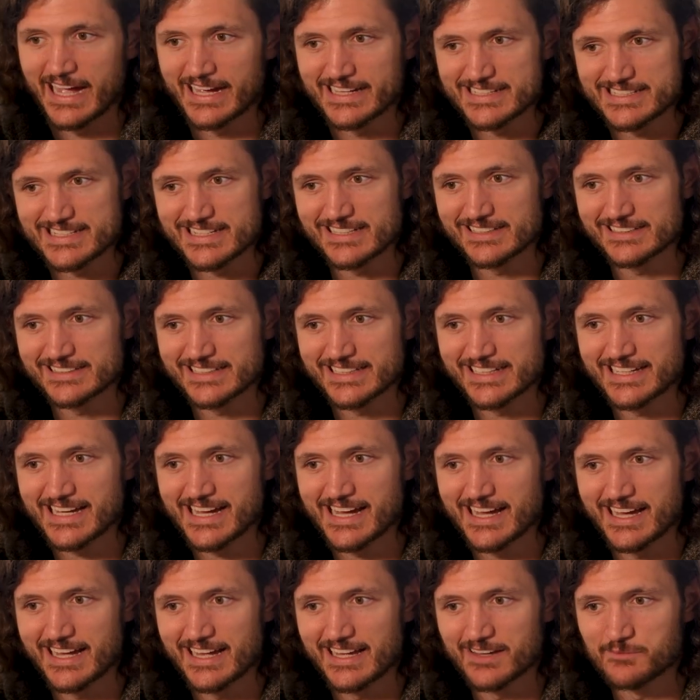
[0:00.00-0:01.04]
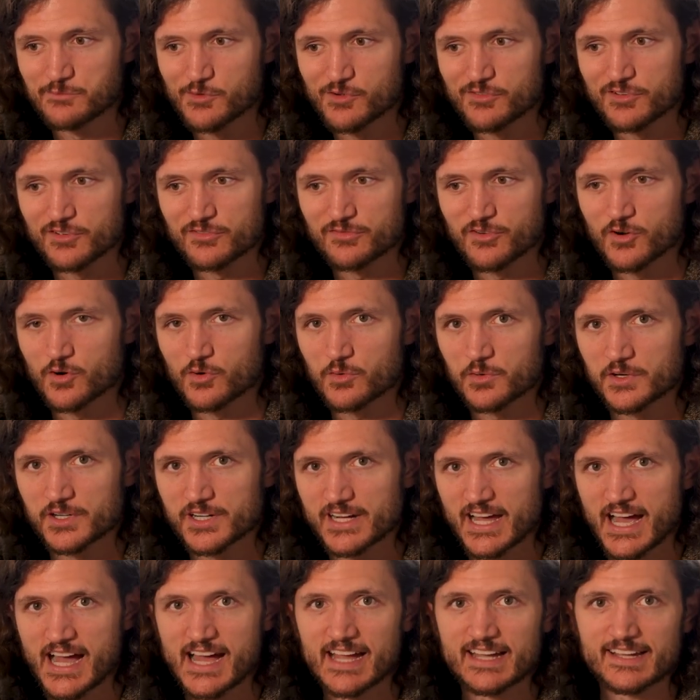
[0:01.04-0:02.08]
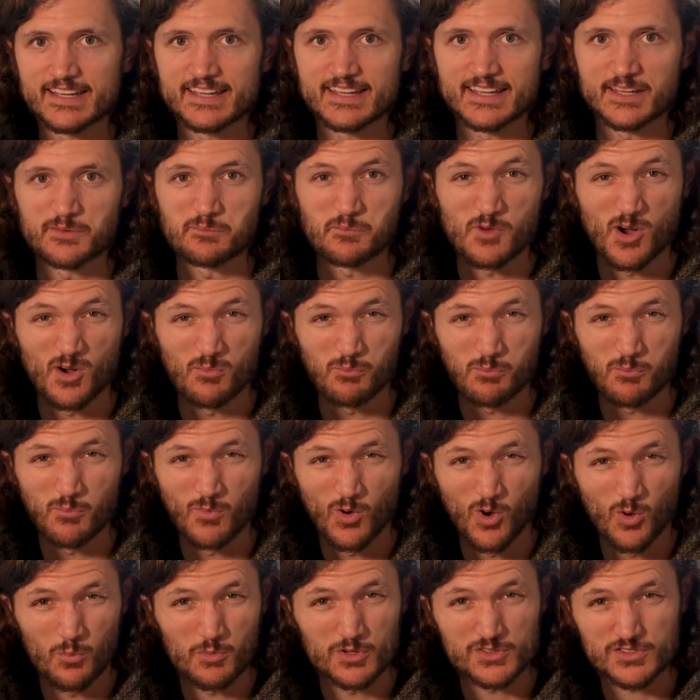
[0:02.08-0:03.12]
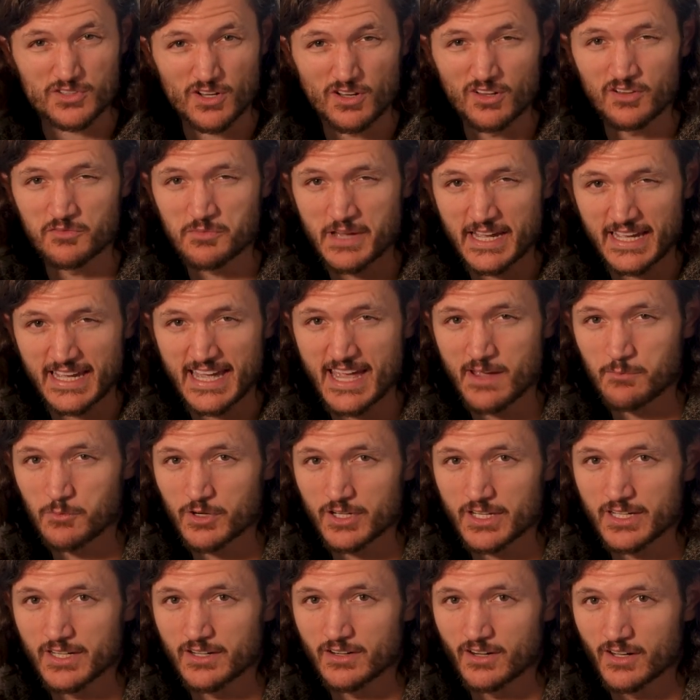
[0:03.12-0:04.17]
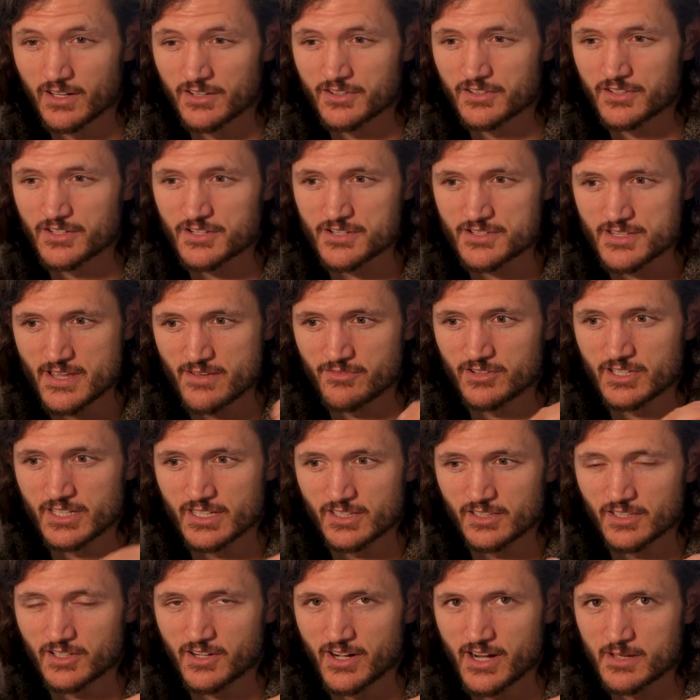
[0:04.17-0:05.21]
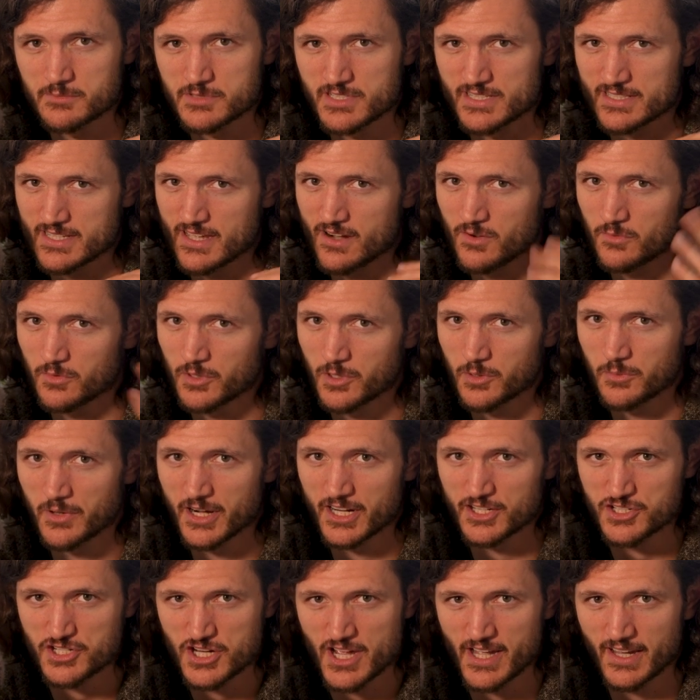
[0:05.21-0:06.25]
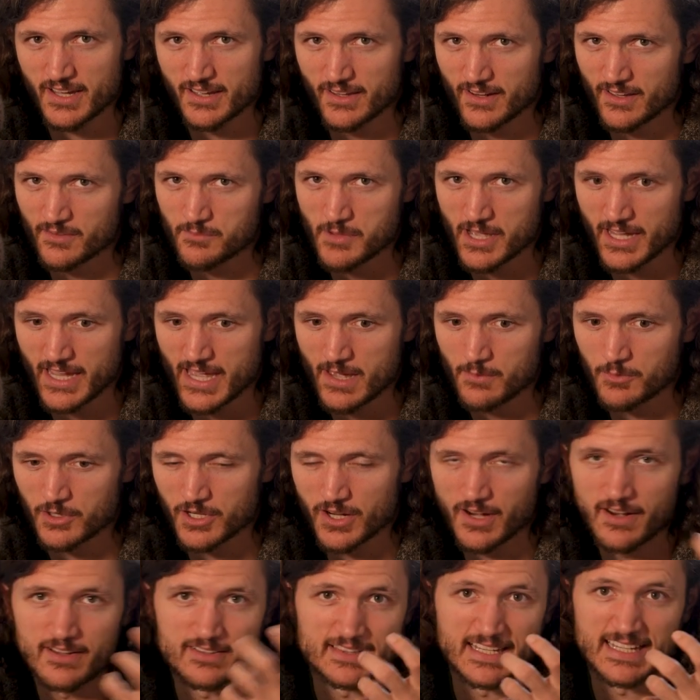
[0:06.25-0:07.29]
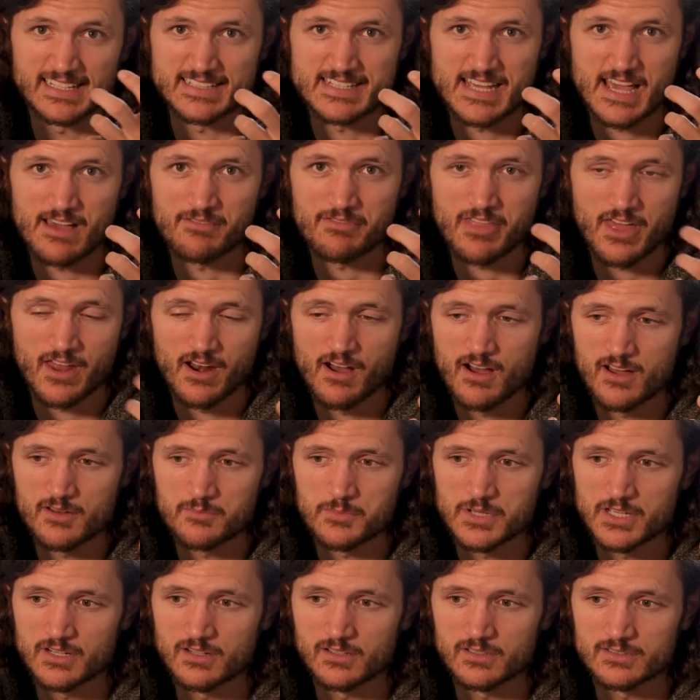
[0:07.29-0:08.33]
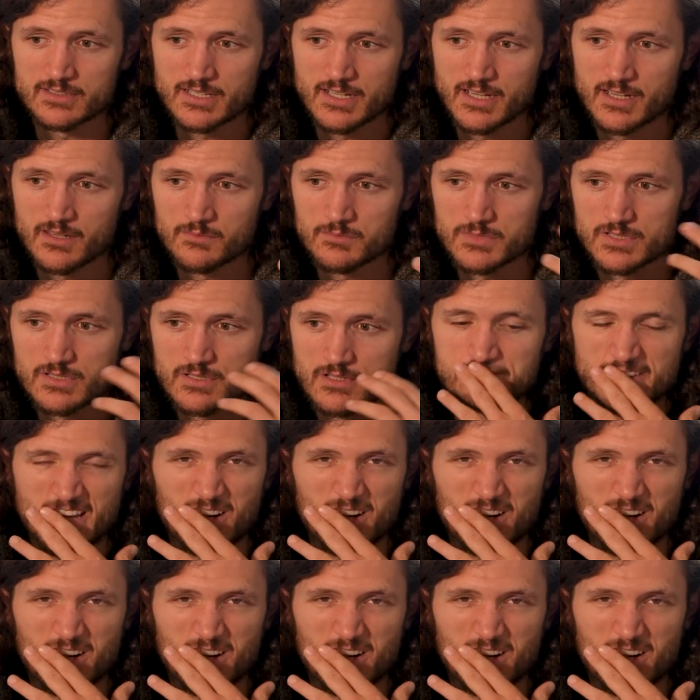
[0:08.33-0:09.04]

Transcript: Ideally, moving forward, I get almost all of my camera gear under 7 kilograms because I don't really want to check any of my camera gear. I'd like to have that on me at all times.